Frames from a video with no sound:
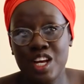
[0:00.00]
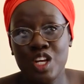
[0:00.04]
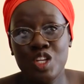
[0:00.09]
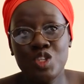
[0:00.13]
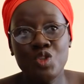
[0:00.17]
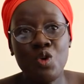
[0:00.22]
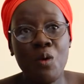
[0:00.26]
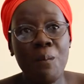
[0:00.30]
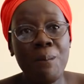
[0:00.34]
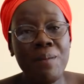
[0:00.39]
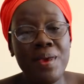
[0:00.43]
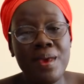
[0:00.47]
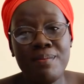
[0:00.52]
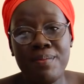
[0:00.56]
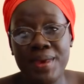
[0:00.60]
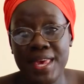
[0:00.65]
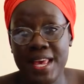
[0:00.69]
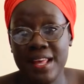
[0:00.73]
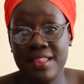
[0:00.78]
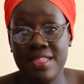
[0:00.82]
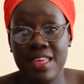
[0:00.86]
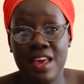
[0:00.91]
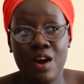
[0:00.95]
So me
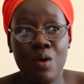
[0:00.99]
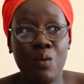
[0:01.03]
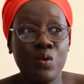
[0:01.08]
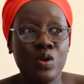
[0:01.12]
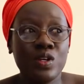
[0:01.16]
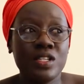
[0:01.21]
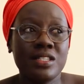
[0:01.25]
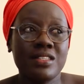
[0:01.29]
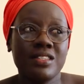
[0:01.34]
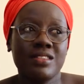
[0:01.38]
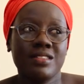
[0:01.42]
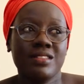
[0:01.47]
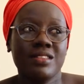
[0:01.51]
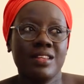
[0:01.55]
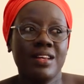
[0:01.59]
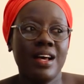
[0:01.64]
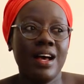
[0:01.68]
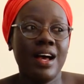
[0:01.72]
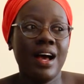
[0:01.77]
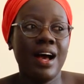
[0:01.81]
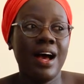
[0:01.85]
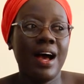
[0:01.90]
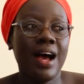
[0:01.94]
being there was
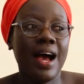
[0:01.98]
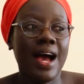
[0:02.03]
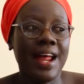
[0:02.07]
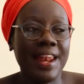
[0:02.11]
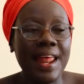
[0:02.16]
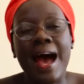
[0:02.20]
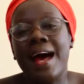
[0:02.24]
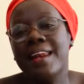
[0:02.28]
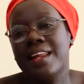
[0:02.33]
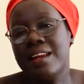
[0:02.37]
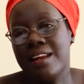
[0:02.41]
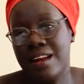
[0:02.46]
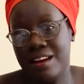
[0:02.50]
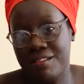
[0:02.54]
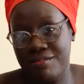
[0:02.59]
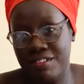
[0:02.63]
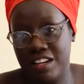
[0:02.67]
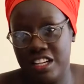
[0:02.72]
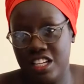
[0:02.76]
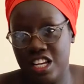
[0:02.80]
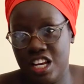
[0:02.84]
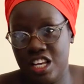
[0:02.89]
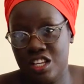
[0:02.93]
an added
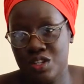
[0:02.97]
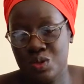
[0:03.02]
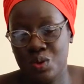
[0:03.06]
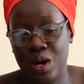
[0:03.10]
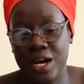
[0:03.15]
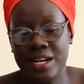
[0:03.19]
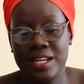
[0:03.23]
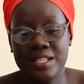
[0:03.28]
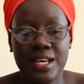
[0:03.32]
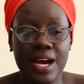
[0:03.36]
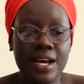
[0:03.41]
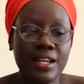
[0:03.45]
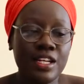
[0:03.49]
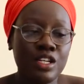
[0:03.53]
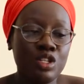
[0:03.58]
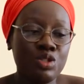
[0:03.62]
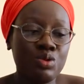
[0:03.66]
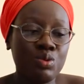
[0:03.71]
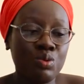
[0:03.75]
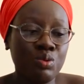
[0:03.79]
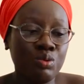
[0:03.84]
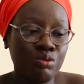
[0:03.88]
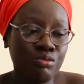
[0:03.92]
advantage. So I decided
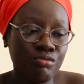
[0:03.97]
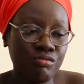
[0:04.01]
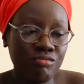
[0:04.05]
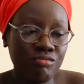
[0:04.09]
to